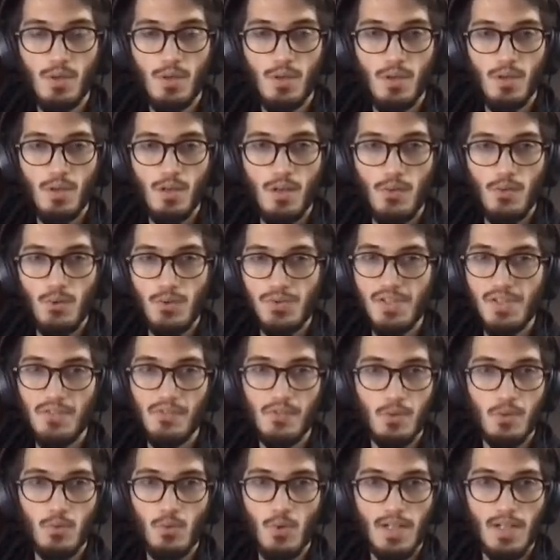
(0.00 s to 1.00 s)
receive
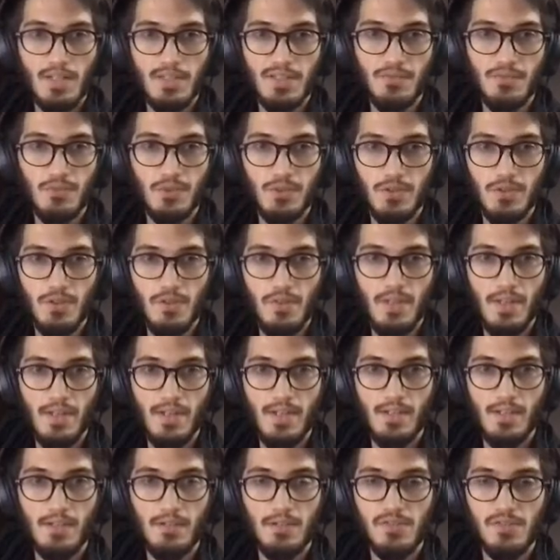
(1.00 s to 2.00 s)
requests for that
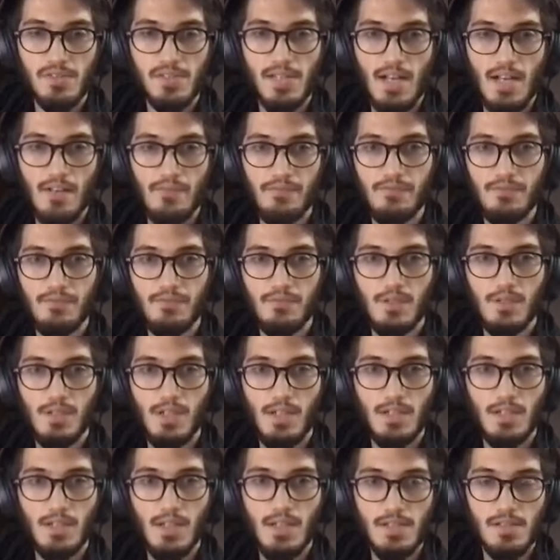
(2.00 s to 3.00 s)
kind of stuff,
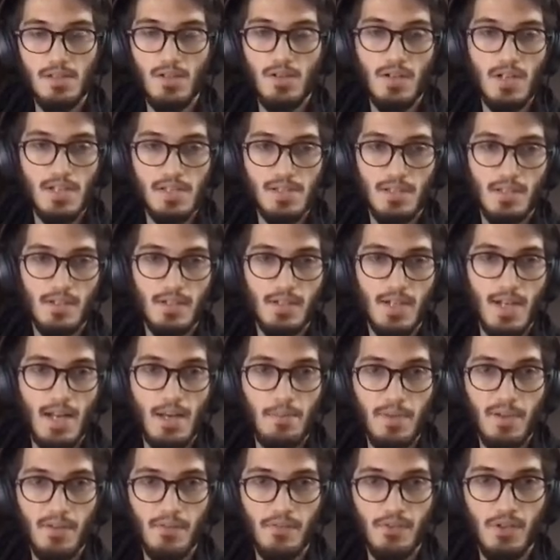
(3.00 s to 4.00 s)
as long as they're
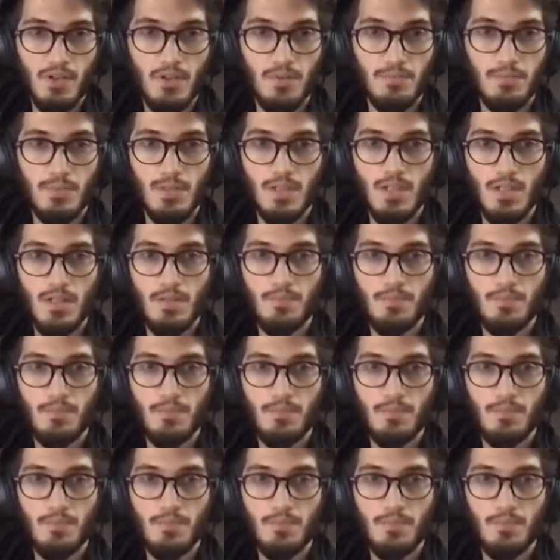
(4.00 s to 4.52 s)
coming from